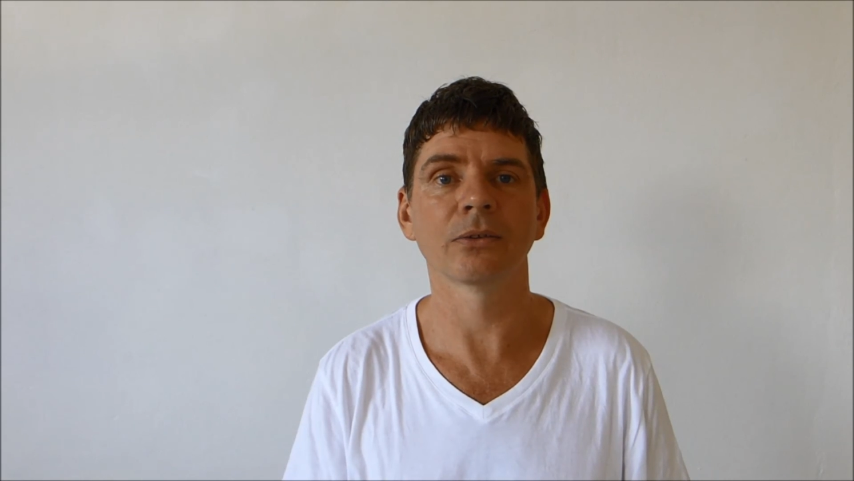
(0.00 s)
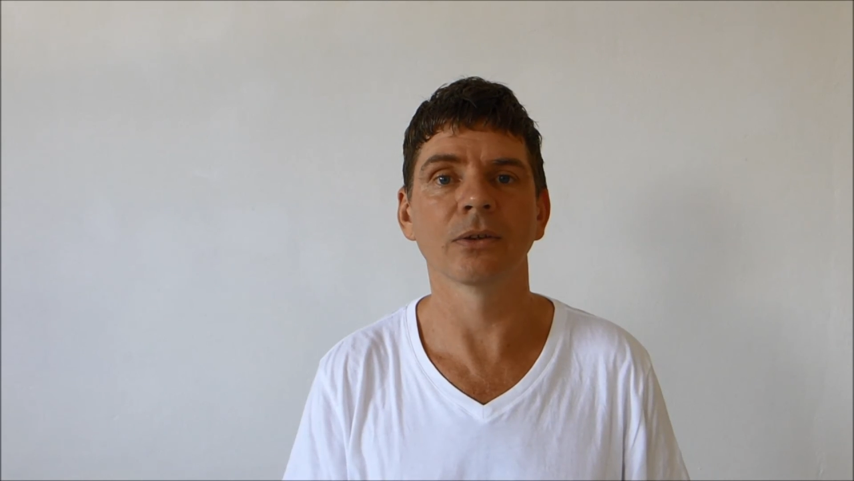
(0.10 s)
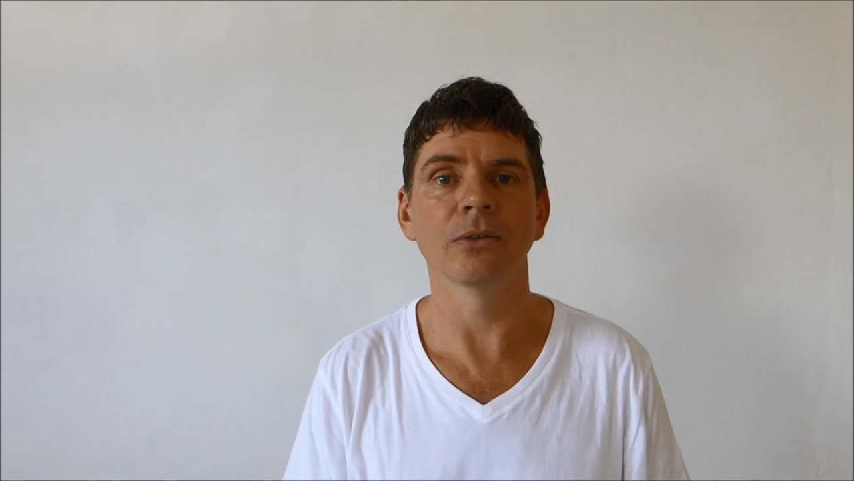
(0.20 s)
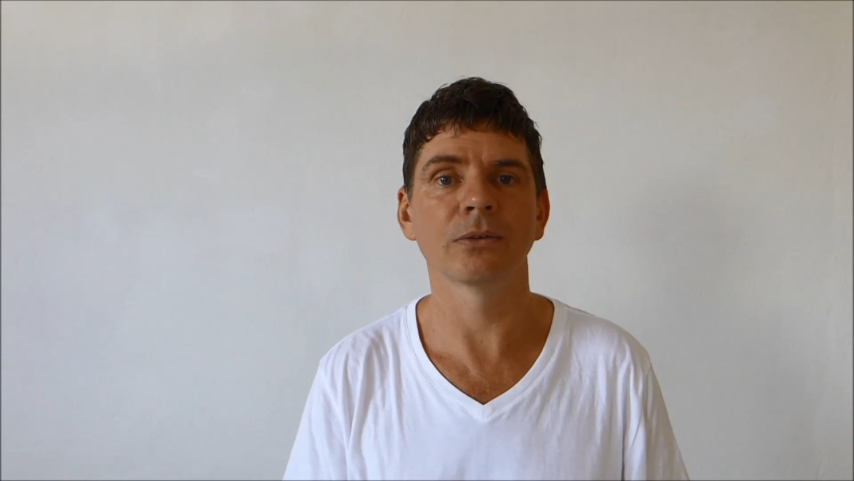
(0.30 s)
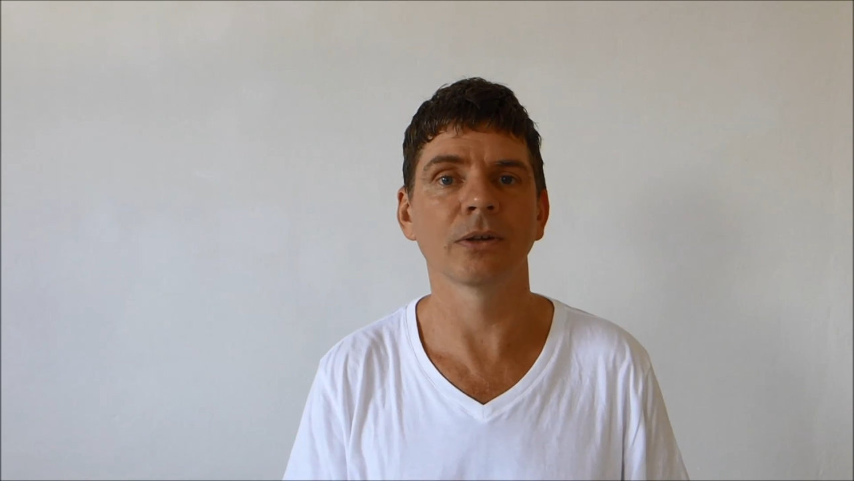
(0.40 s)

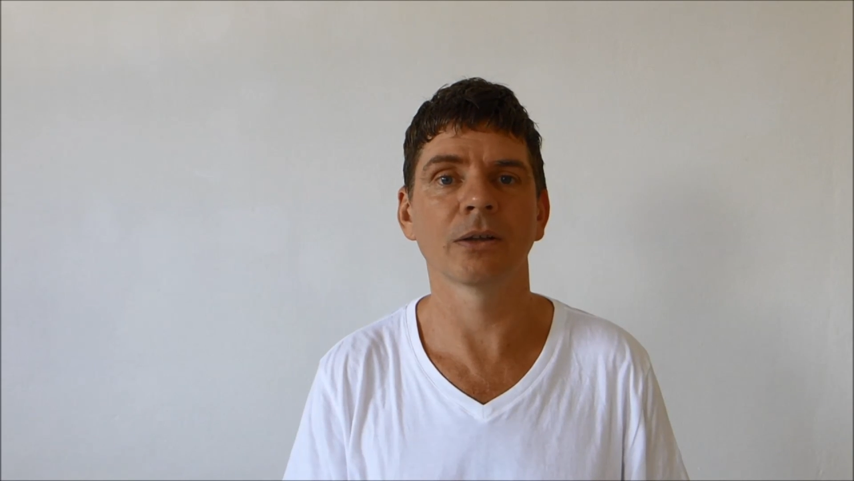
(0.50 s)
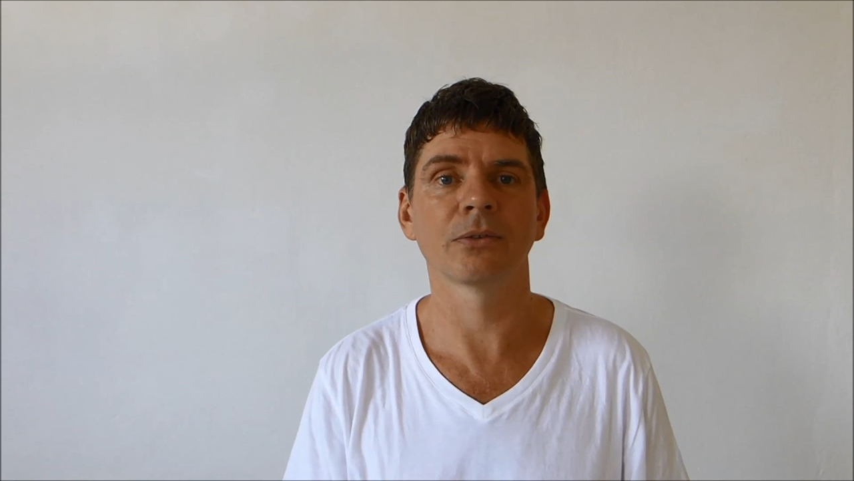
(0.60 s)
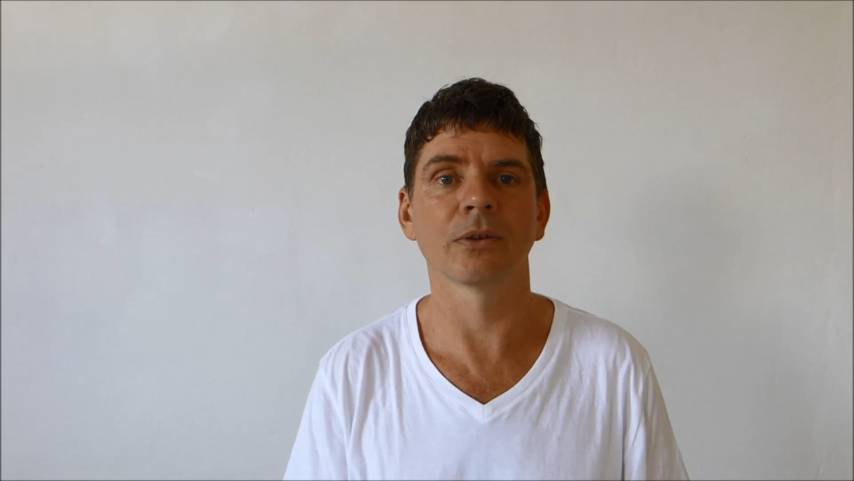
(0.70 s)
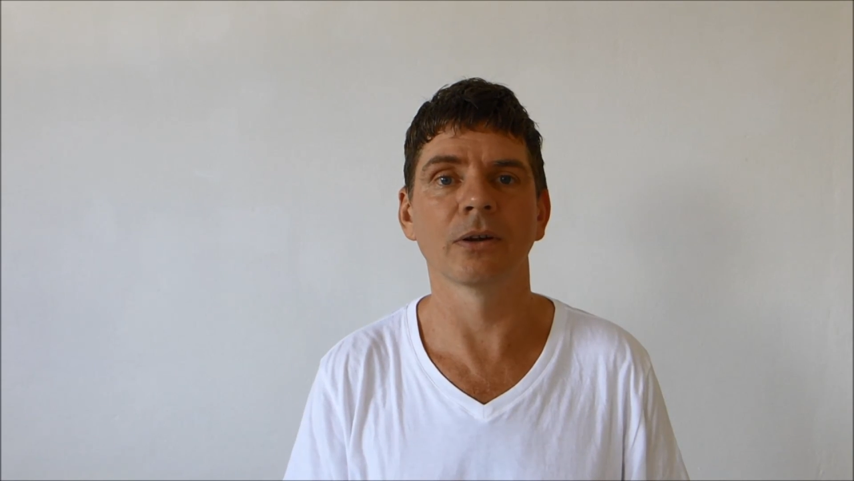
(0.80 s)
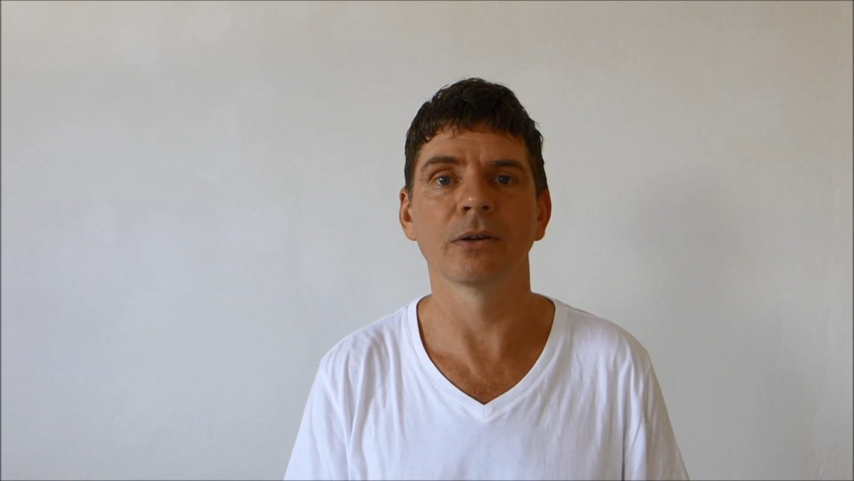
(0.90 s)
So
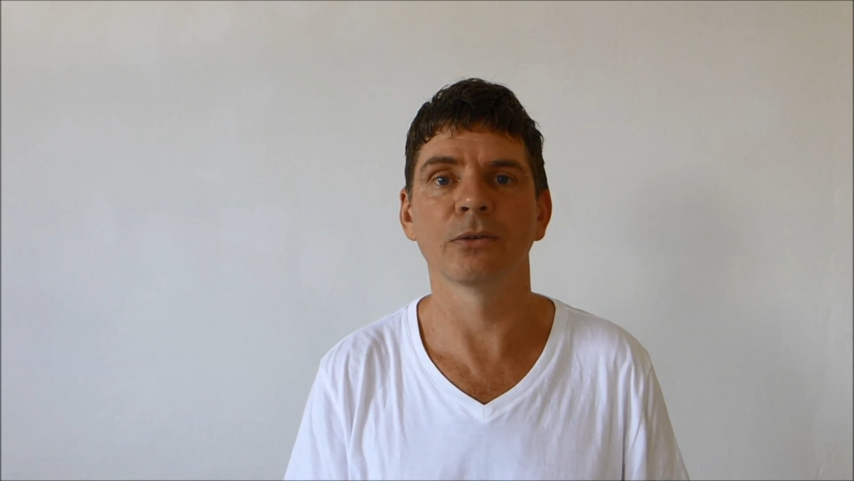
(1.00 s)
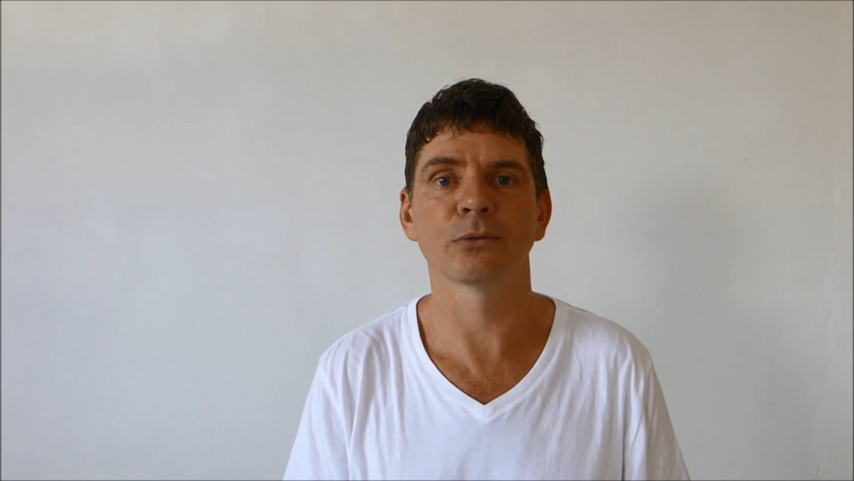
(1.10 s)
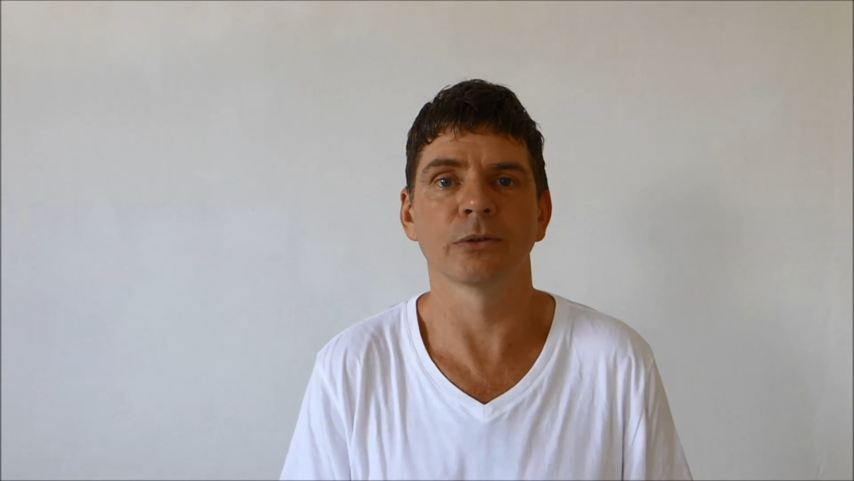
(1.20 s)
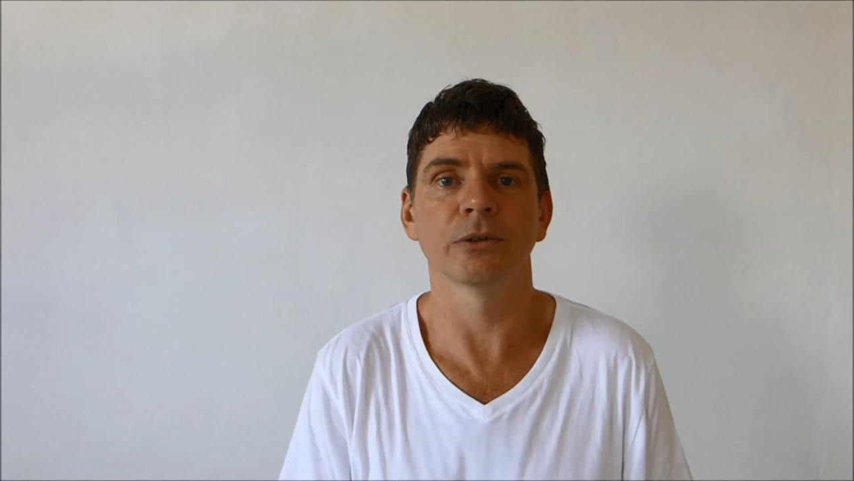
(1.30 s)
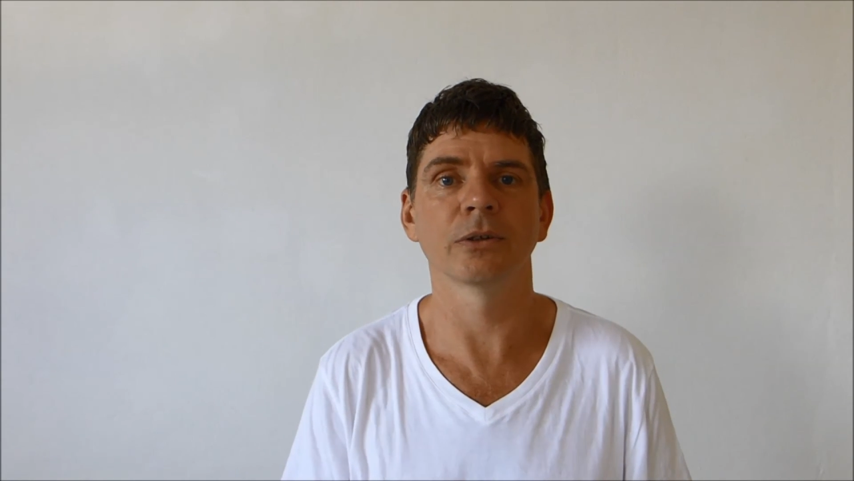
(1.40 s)
that's there, it's
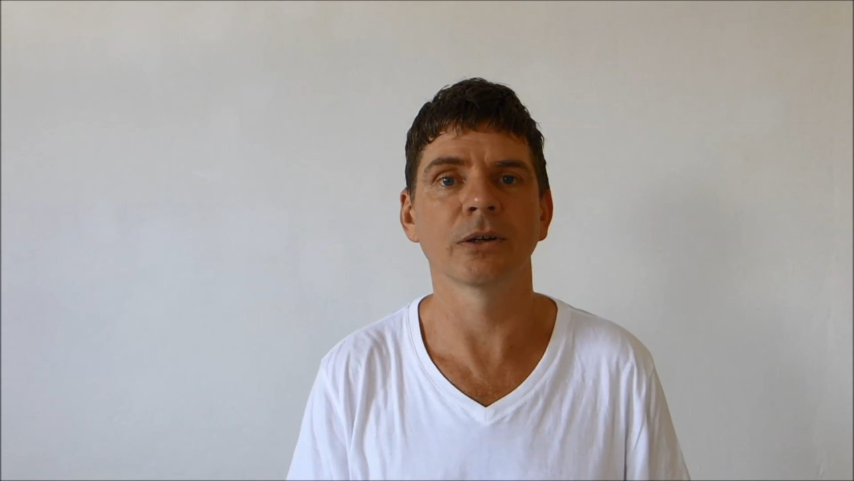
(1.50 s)
free,